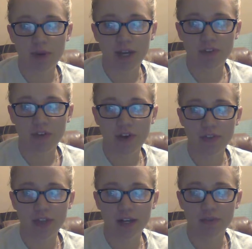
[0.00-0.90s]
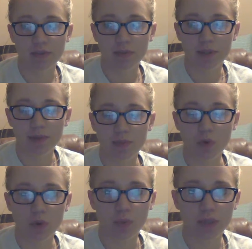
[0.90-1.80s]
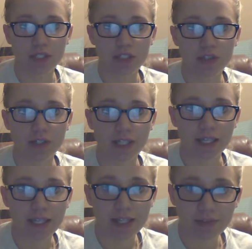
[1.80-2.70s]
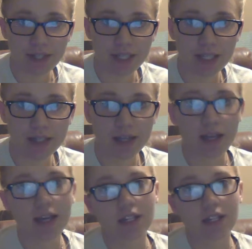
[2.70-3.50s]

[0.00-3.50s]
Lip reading: but I felt that it would be more windy during the evening.